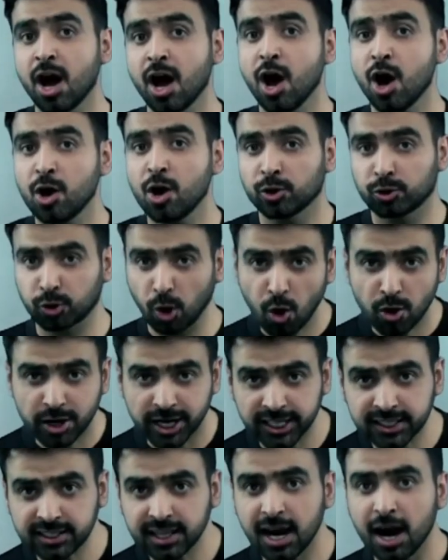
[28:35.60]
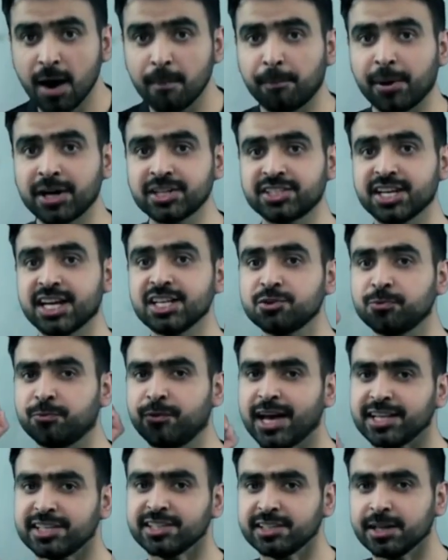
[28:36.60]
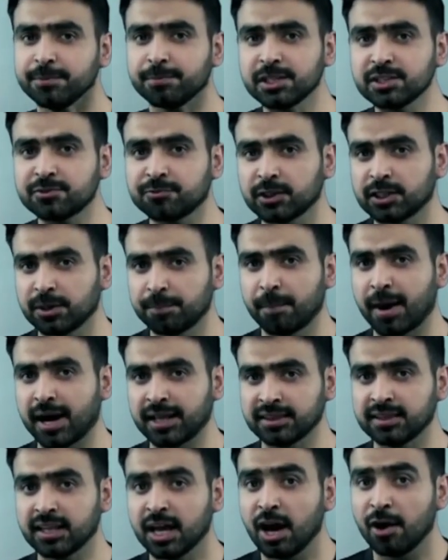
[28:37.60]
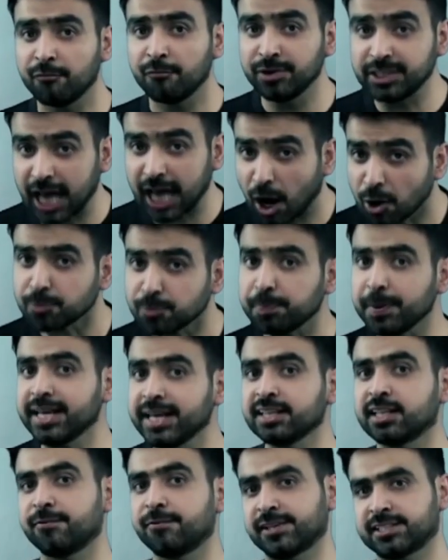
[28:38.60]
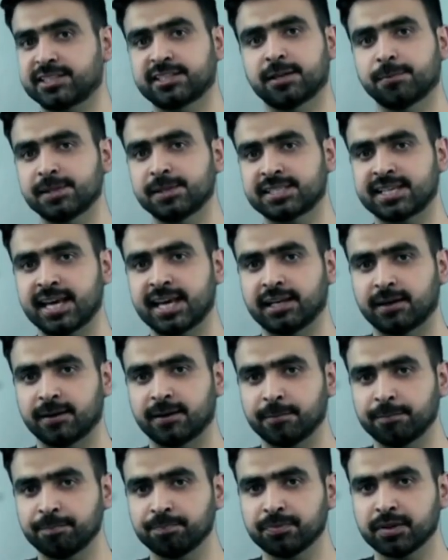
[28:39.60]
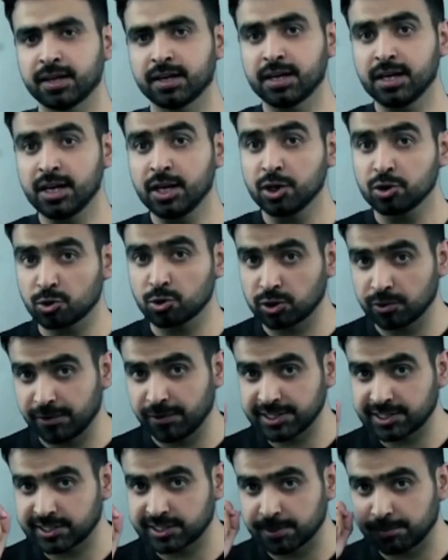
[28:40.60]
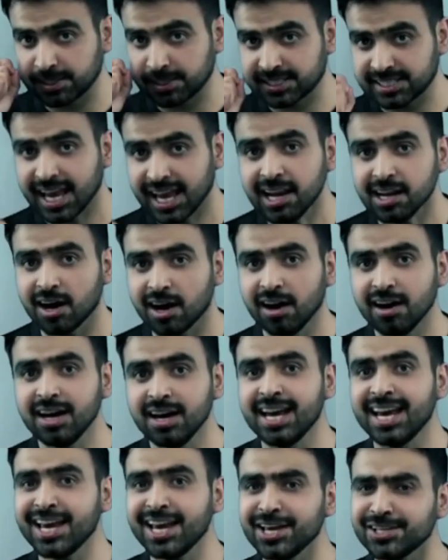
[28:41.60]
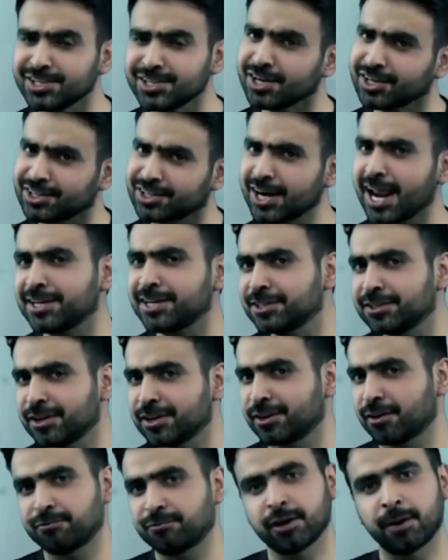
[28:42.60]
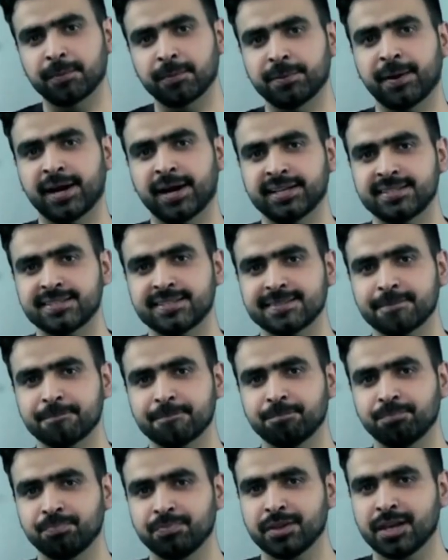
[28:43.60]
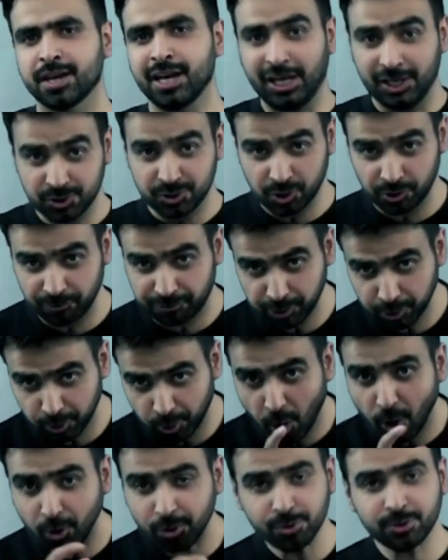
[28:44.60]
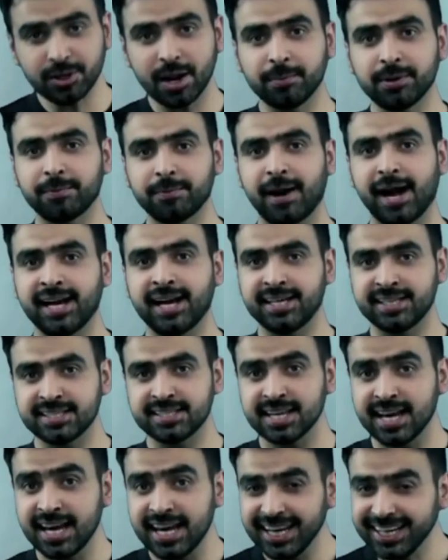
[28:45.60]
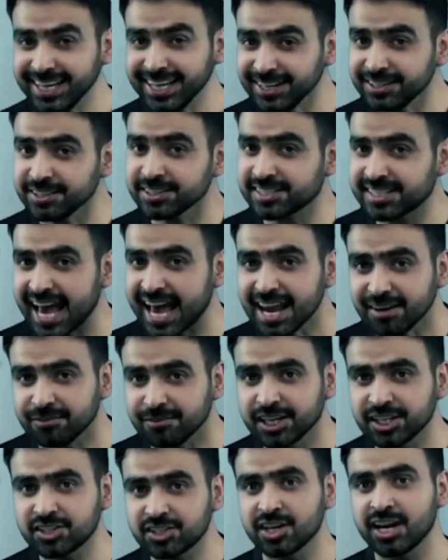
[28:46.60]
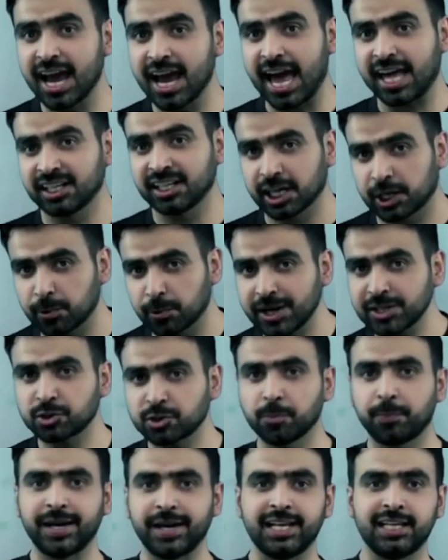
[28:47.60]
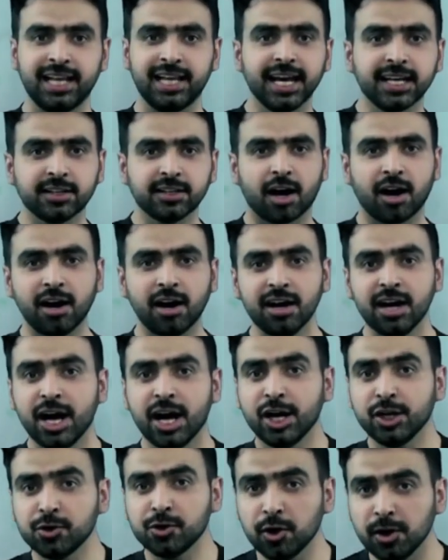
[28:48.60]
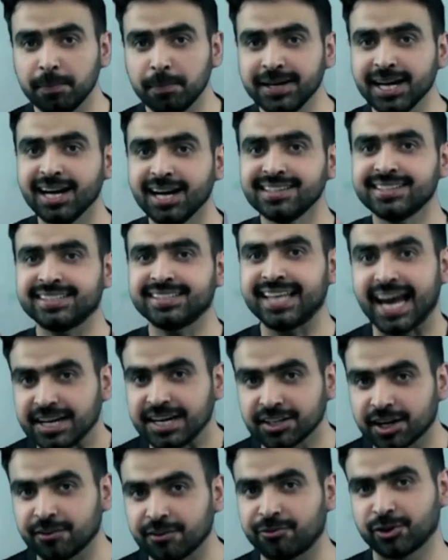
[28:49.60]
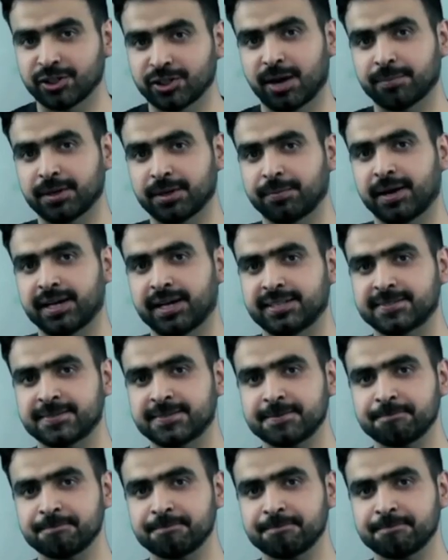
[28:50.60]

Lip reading: Rohit purchased vegetables for the month without paying the vegetable seller. So the vegetable seller is a creditor of Yummy Bites. So if you go to Yummy Bites, eat a sandwich and request to pay later, you will be a debtor for Yummy Bites.